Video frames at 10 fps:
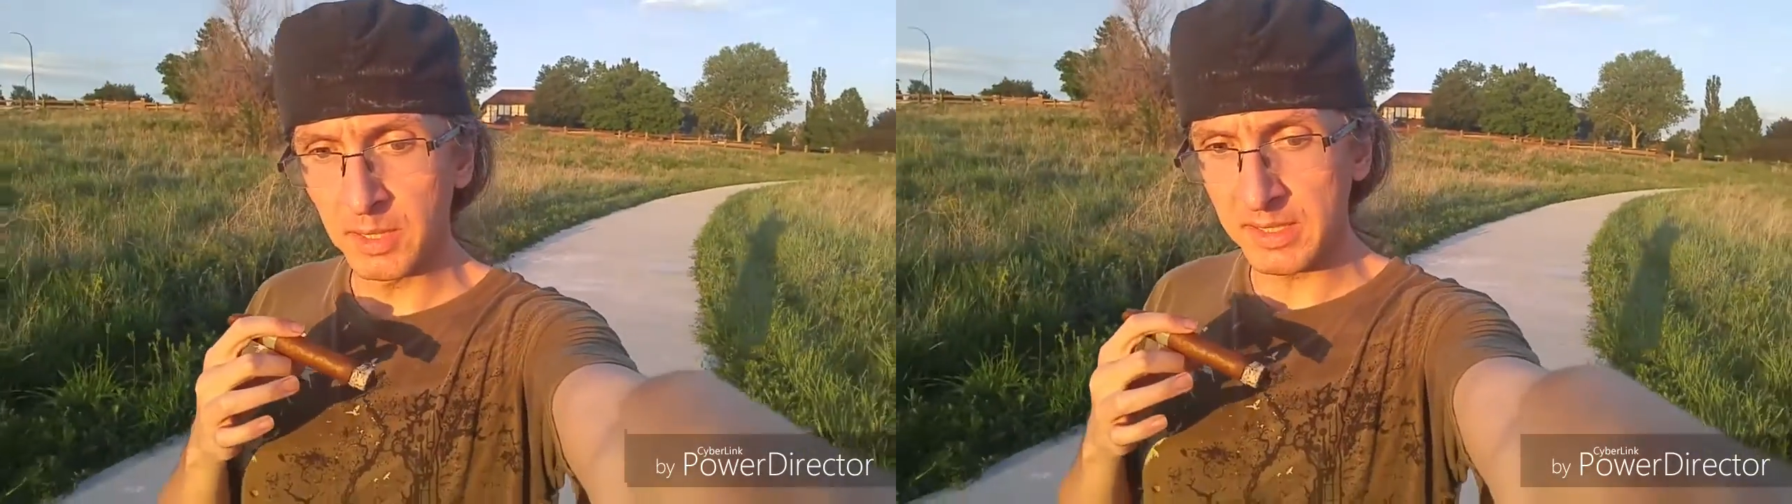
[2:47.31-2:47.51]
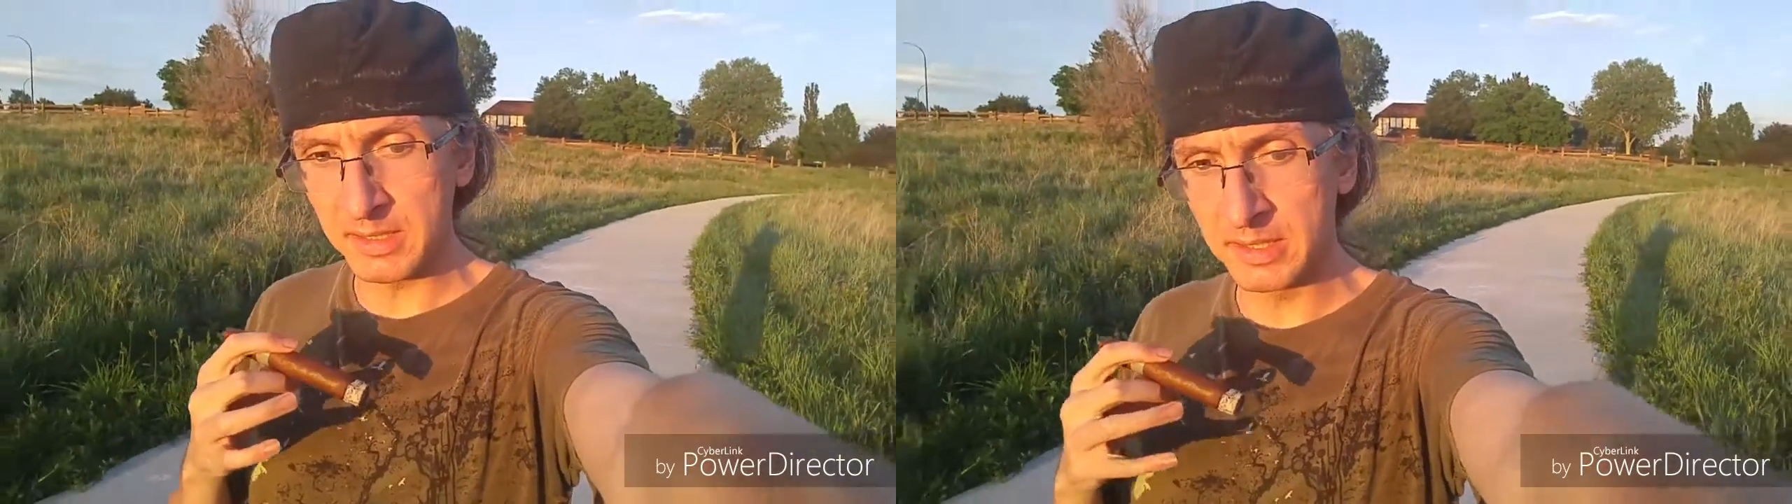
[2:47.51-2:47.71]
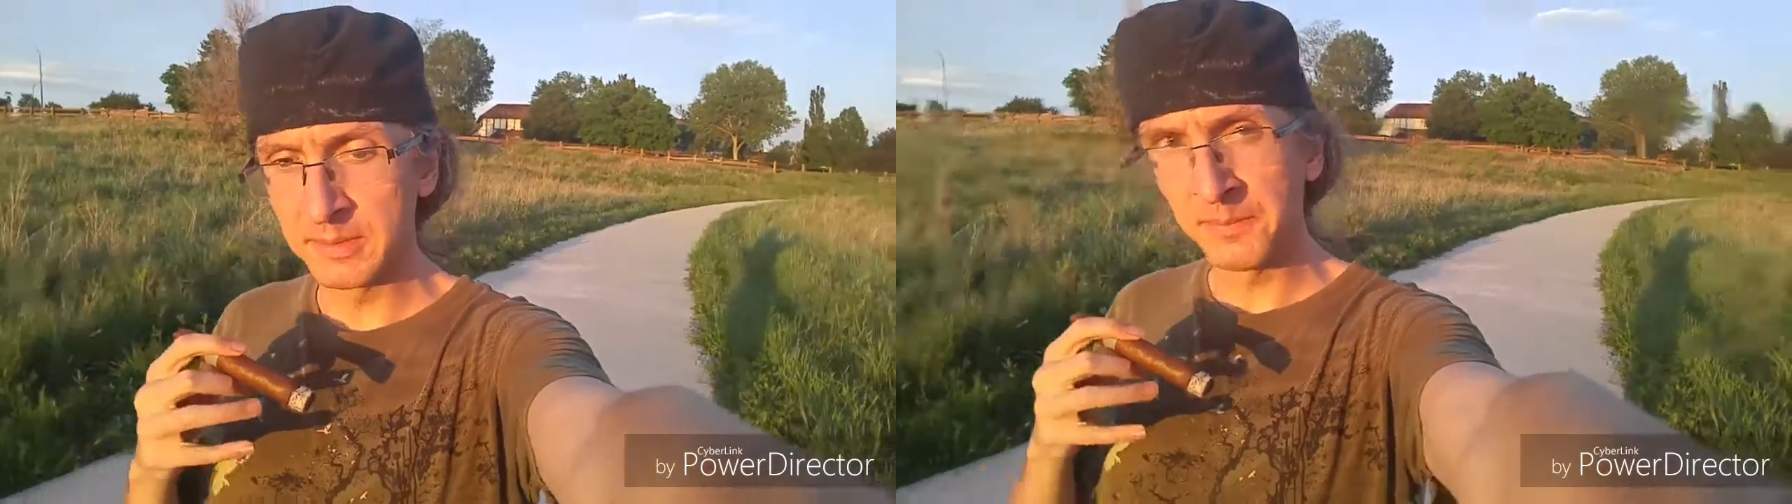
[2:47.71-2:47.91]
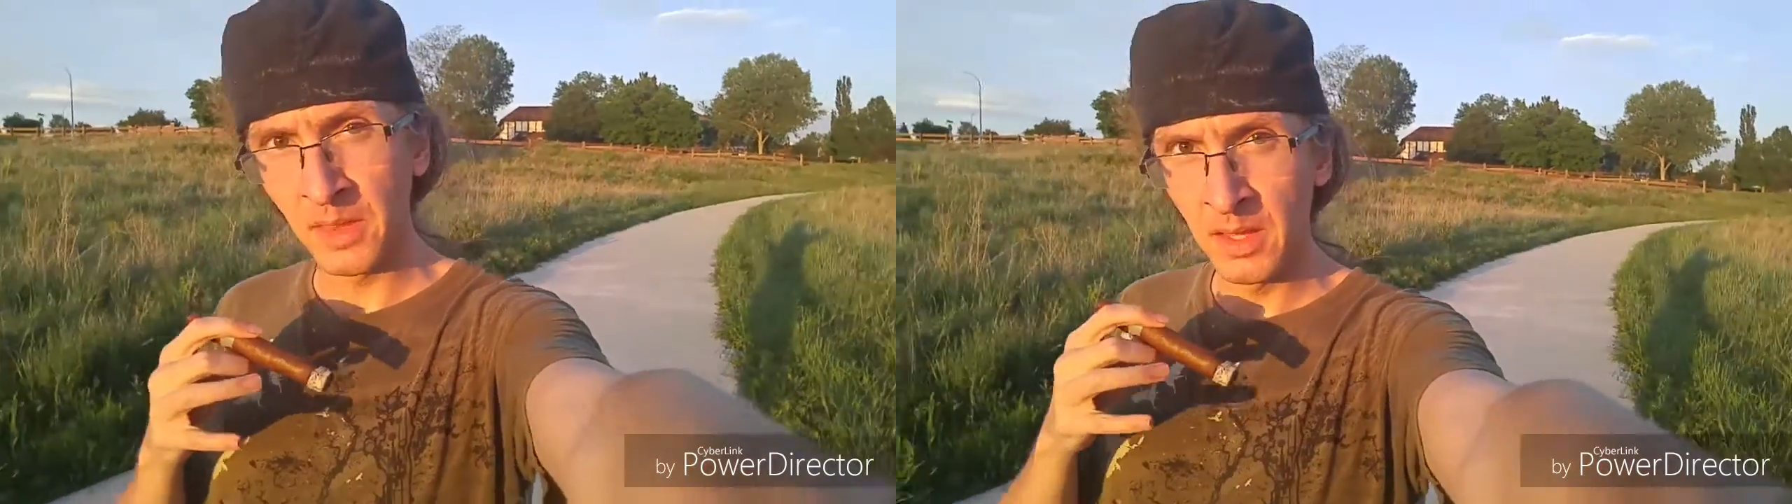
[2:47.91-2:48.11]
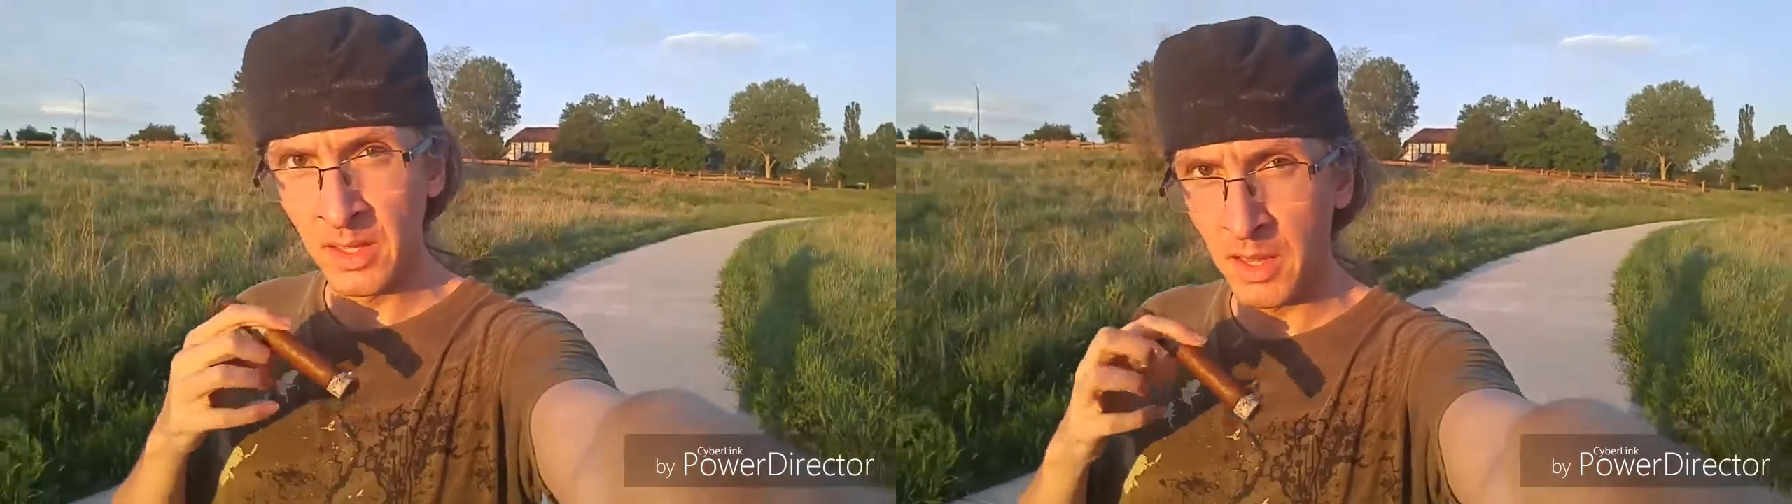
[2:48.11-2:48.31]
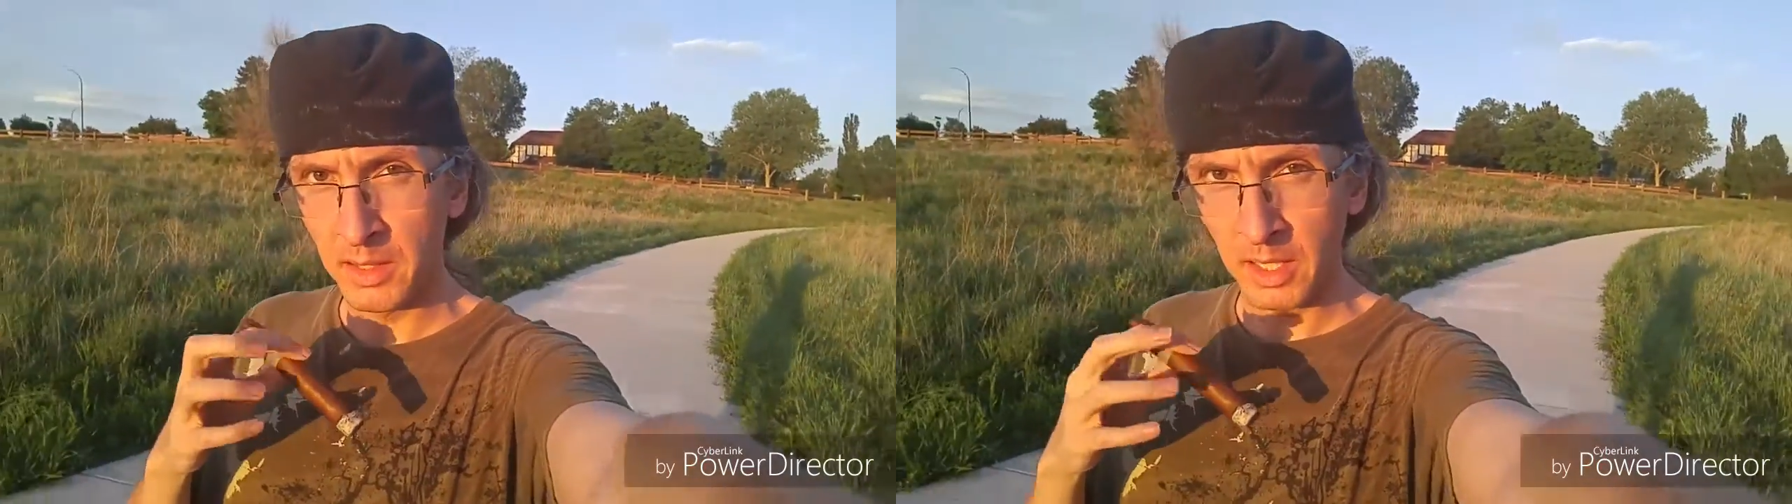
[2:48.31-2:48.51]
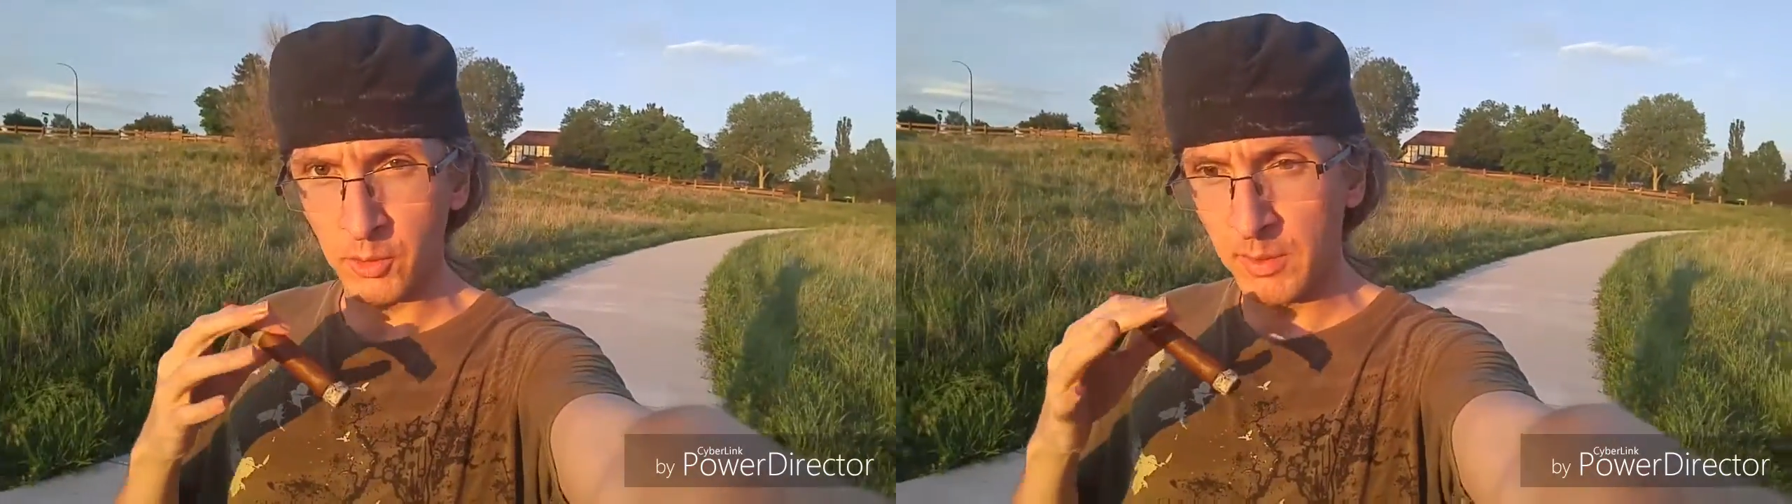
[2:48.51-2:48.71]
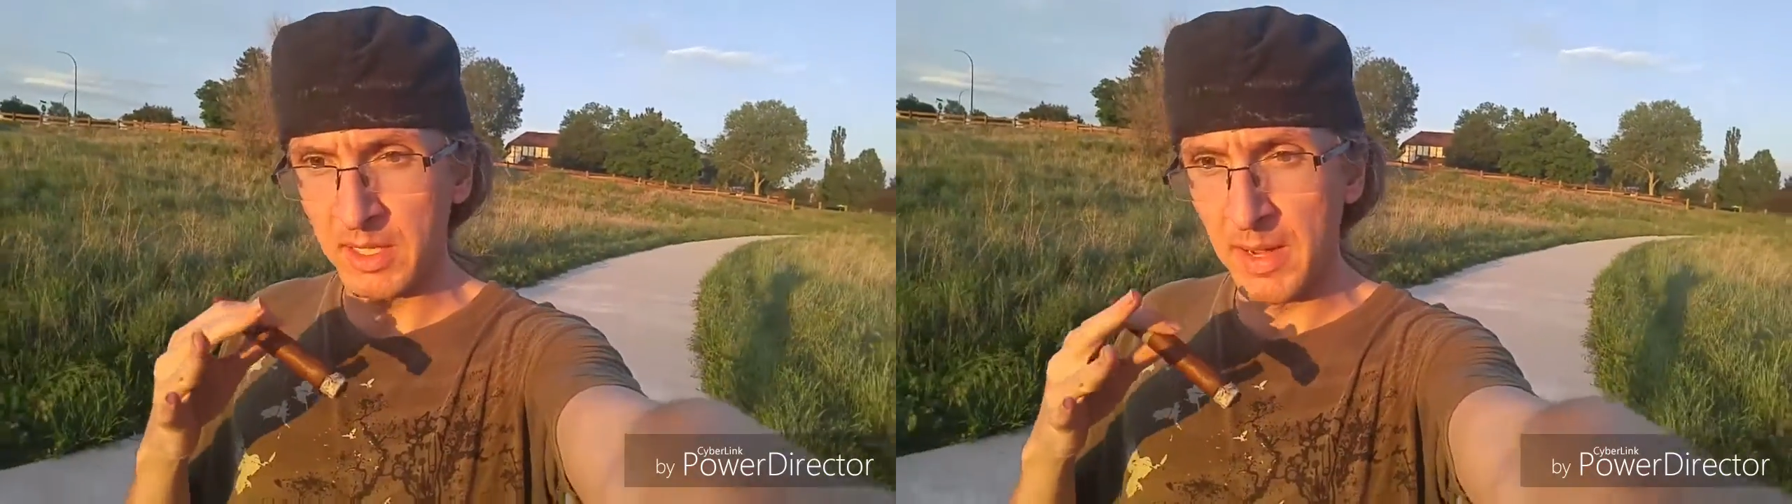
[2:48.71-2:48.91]
pleasant kind
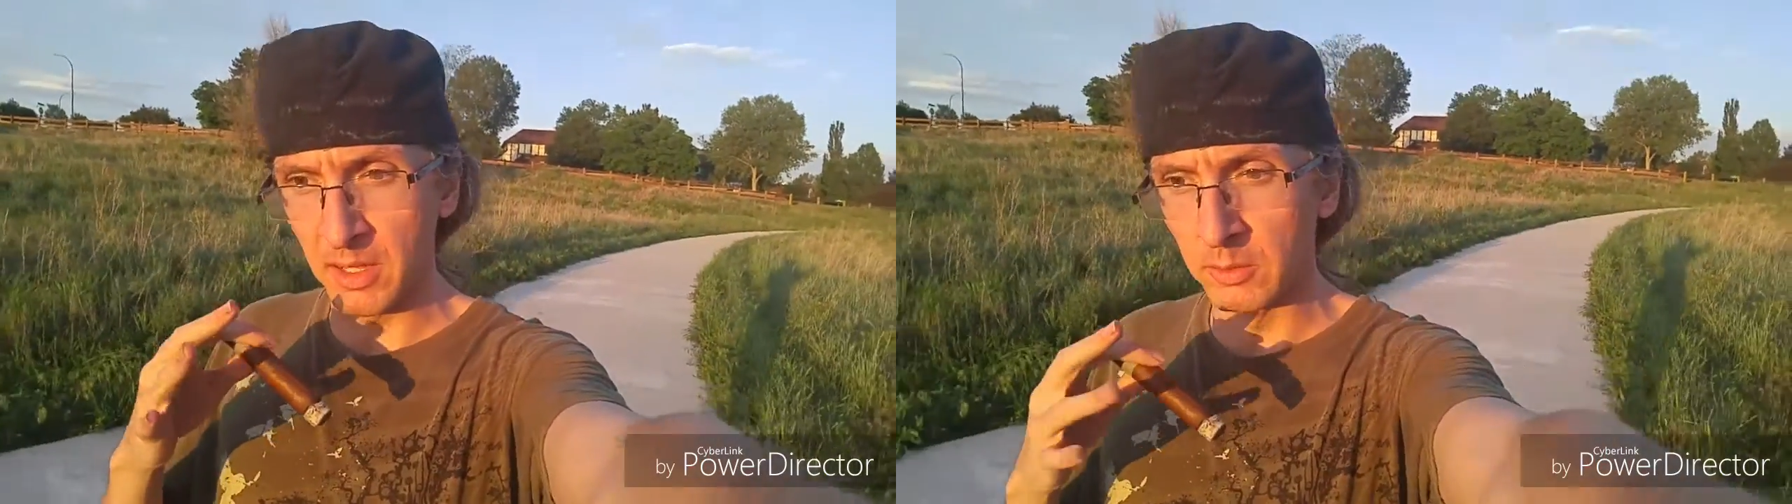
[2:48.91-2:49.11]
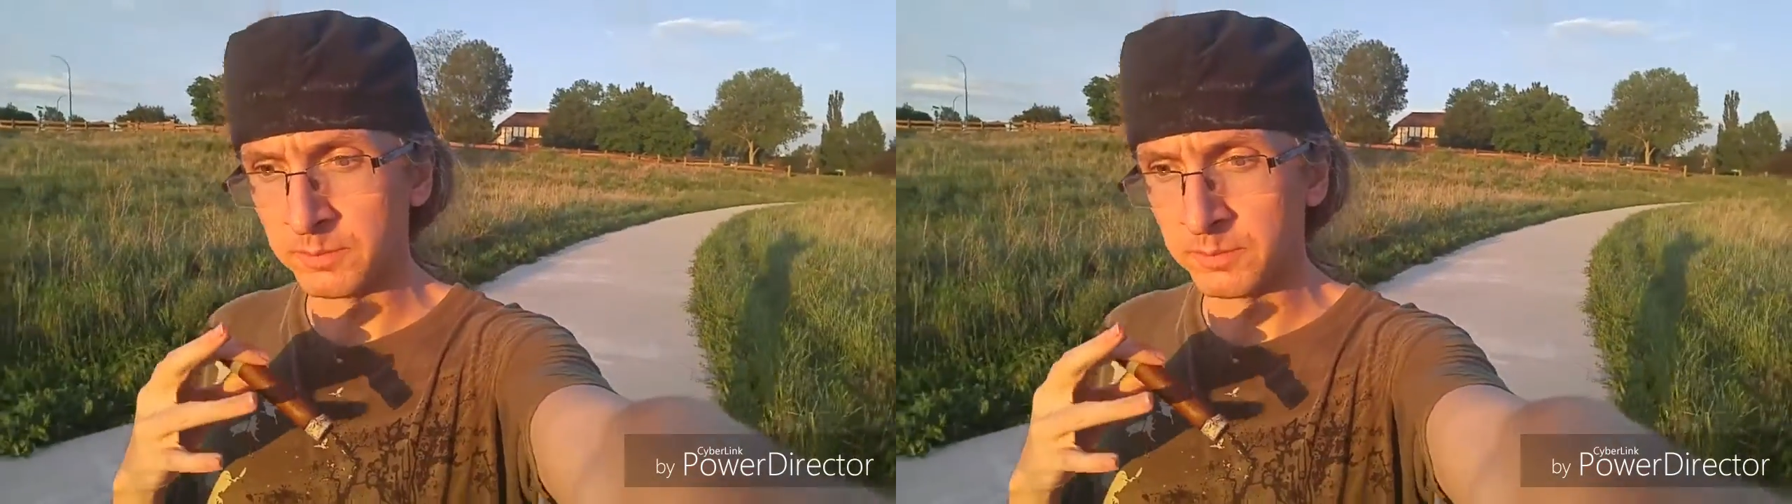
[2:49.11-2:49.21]
of creamy tobacco.